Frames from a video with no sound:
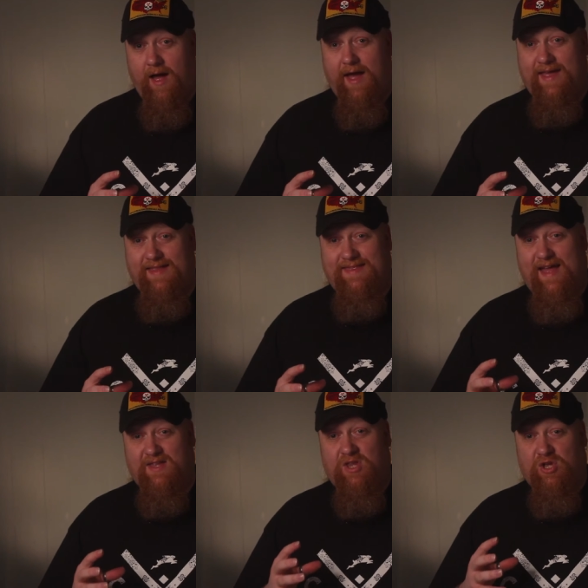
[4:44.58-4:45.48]
I get
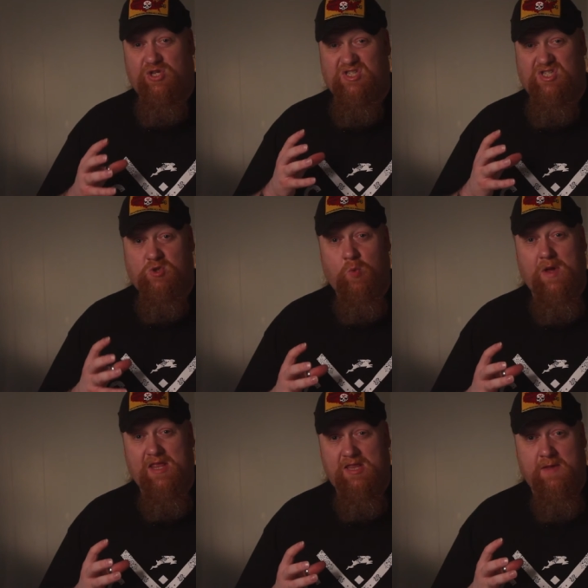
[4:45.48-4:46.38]
that
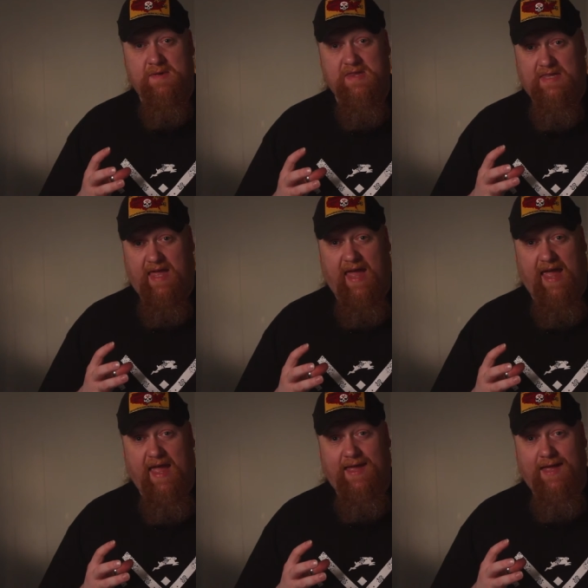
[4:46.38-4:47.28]
sweet lemon
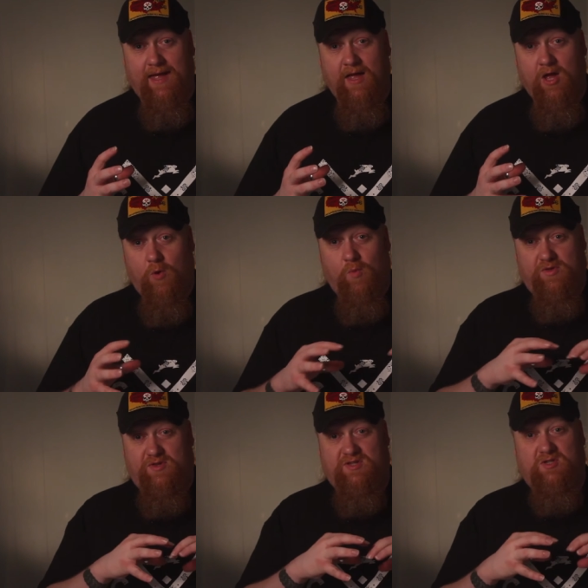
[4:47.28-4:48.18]
cake
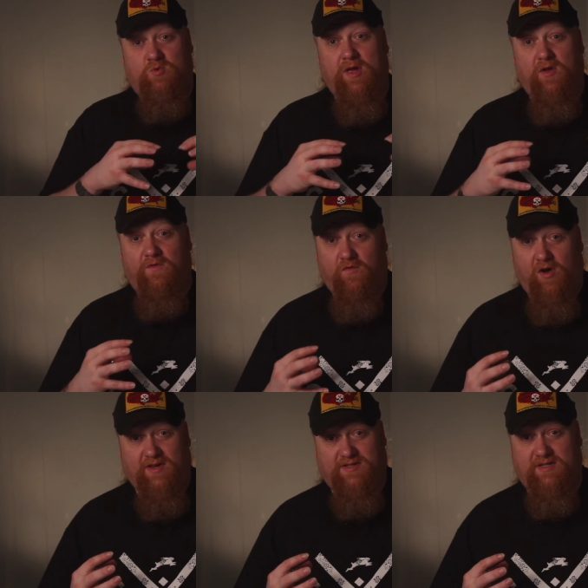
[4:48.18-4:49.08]
with the sweet
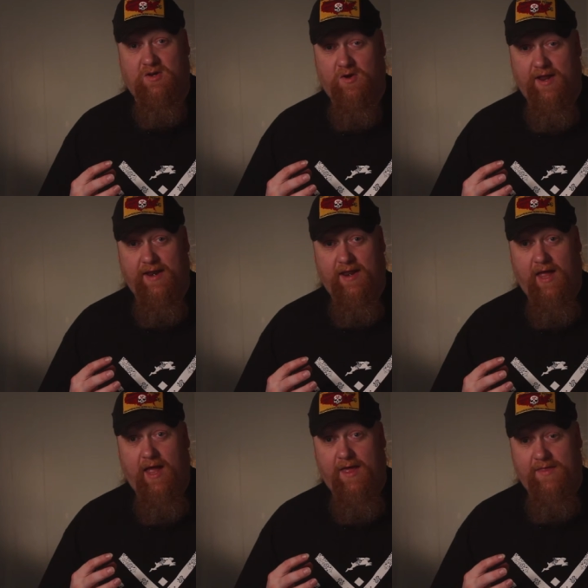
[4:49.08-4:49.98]
frosting on it,
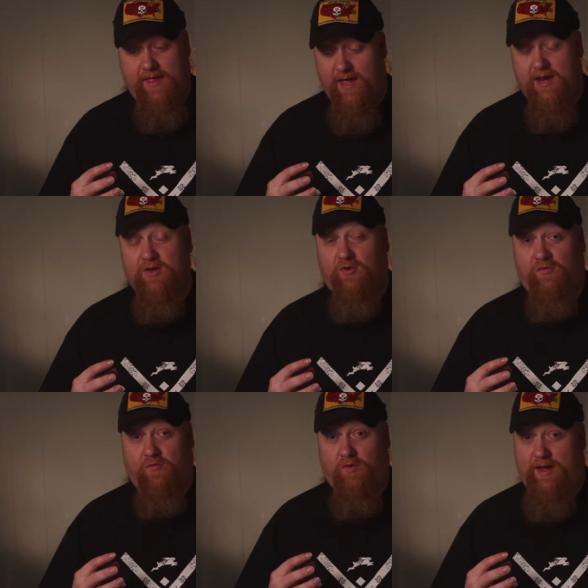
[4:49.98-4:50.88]
and it is
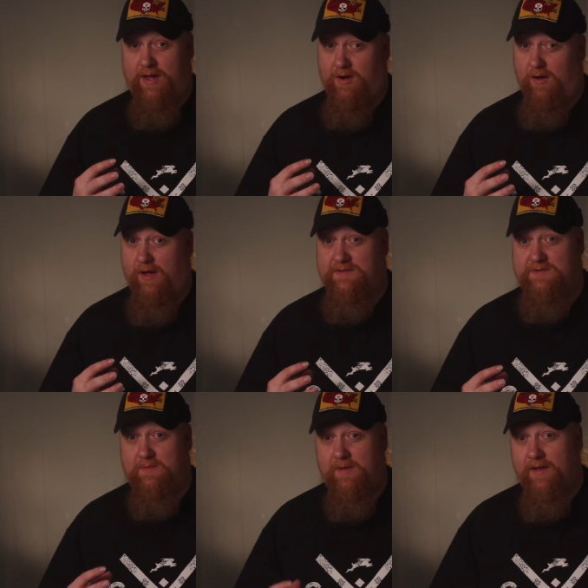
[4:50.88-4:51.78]
freaking
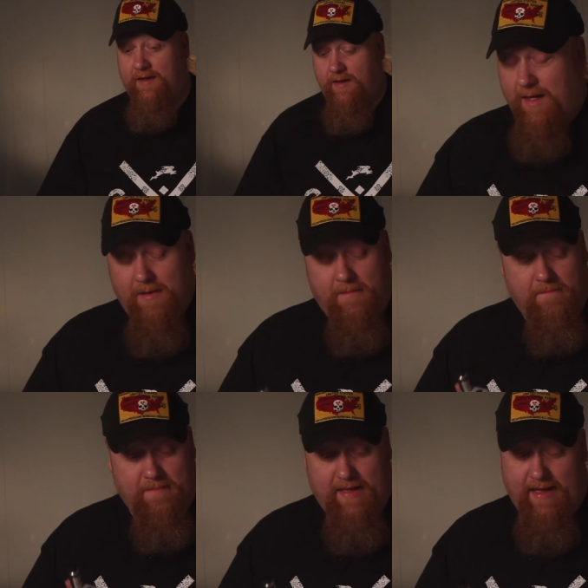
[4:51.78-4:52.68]
awesome,
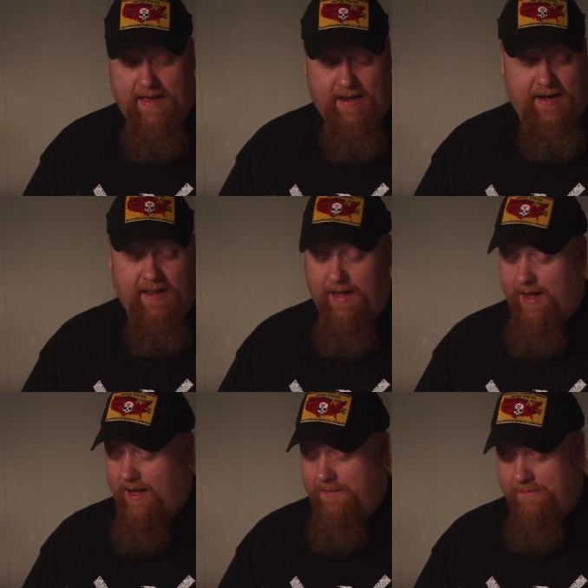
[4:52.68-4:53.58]
man.
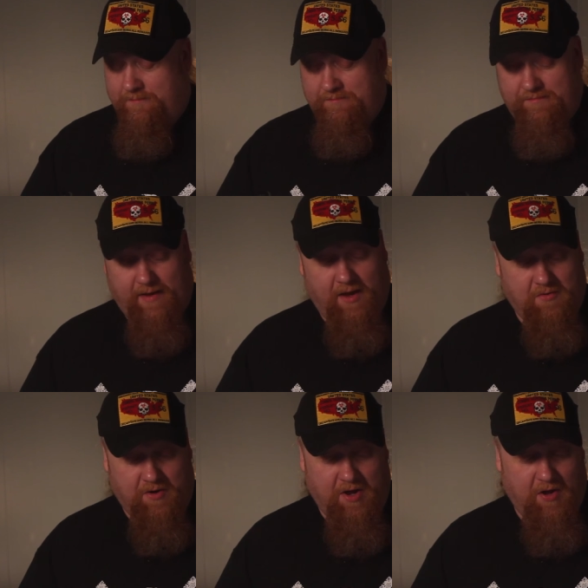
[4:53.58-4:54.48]
um I
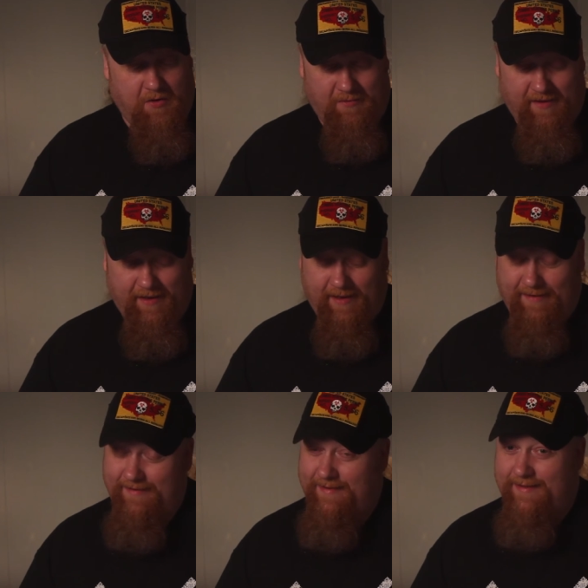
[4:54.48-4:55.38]
don't know,
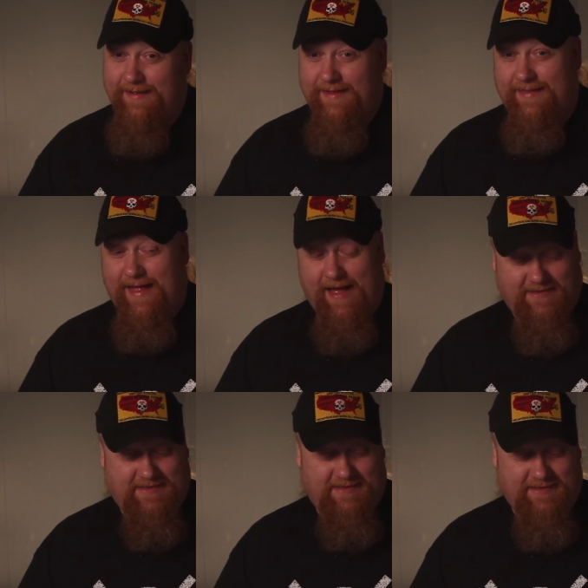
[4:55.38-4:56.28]

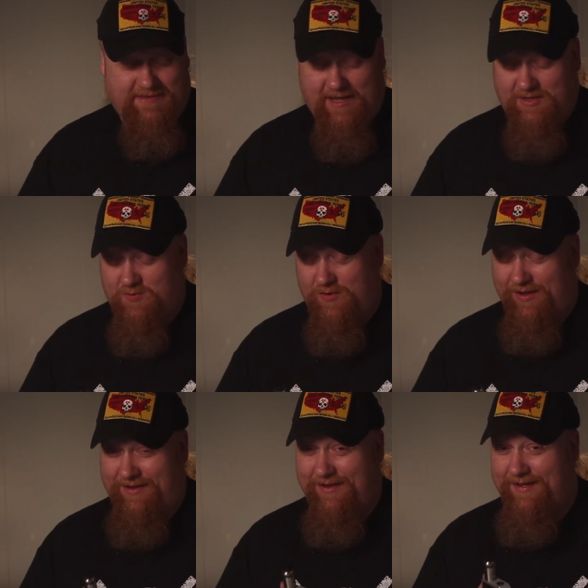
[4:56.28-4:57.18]
that's that's
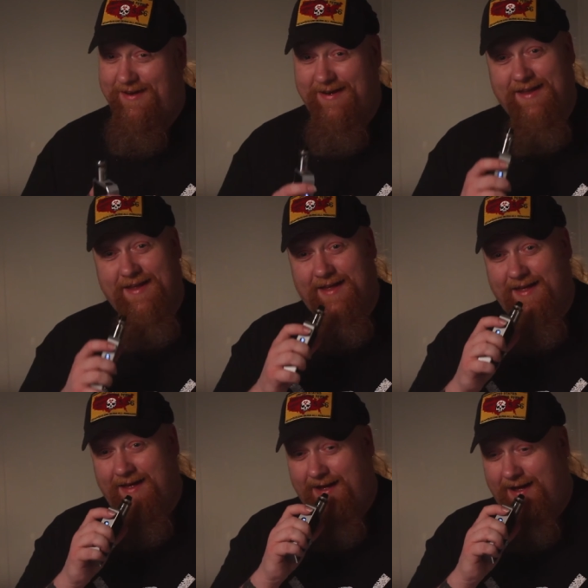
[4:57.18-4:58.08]
really good.
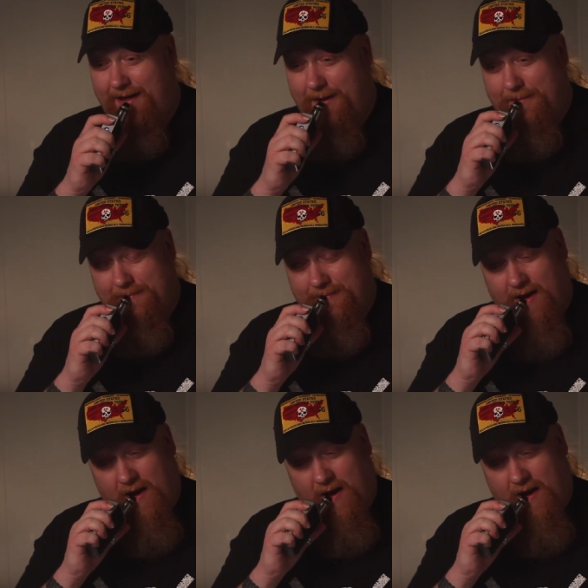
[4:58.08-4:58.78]
um